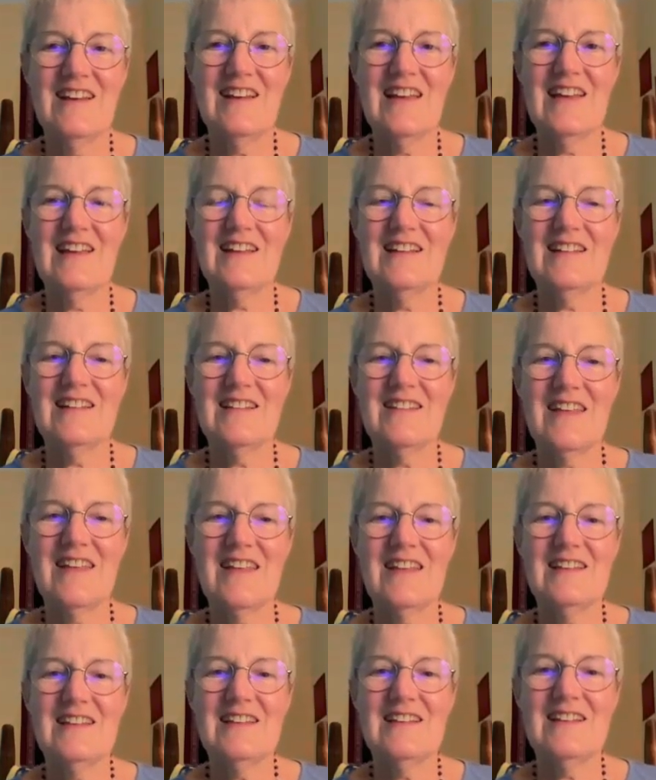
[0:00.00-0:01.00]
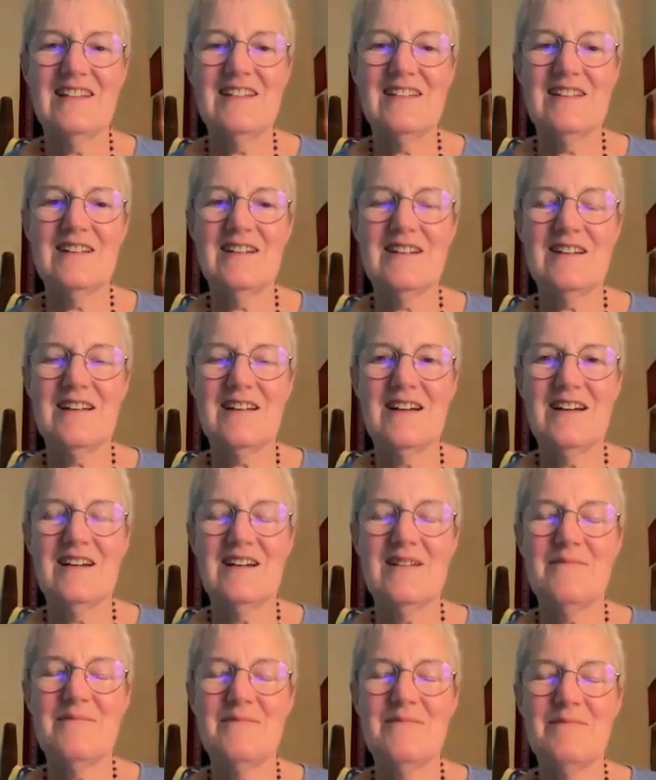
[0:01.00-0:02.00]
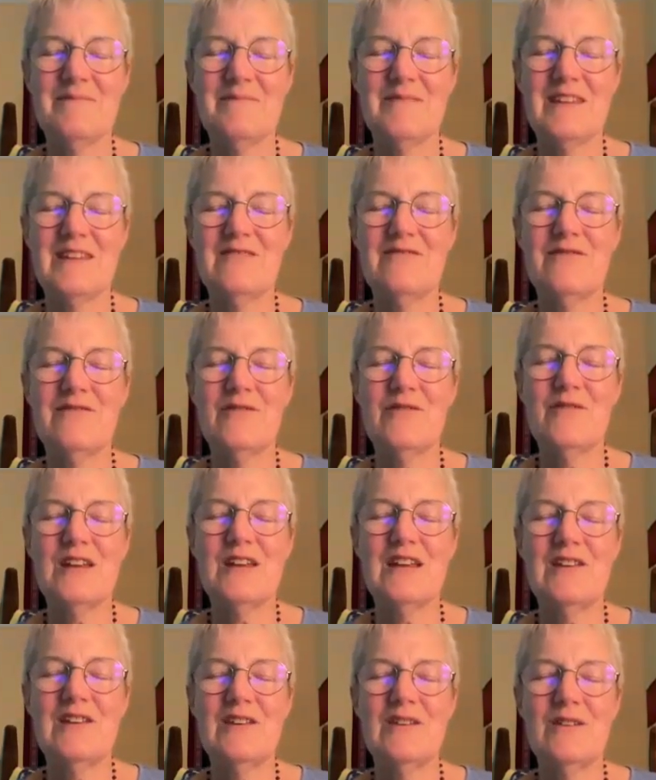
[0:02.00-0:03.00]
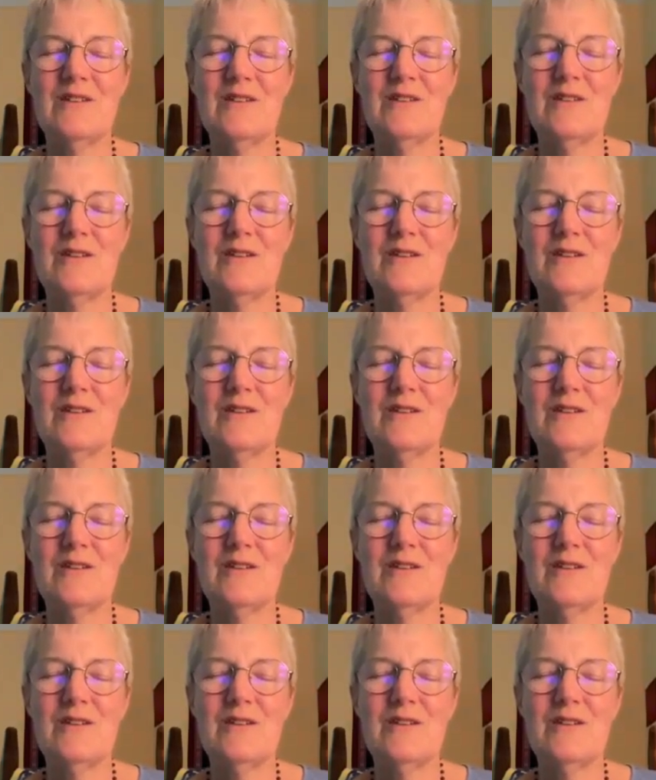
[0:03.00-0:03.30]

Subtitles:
and then invoking